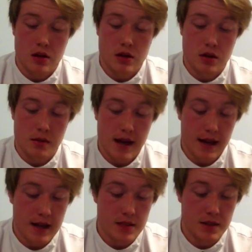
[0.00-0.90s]
To
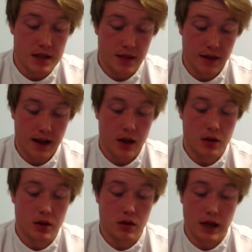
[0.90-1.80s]
make it specific, I will
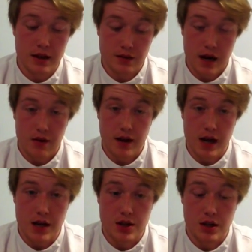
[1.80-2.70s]
do ladder
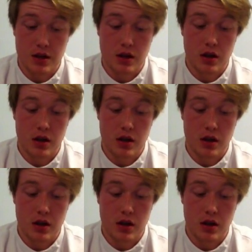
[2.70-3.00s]
variation.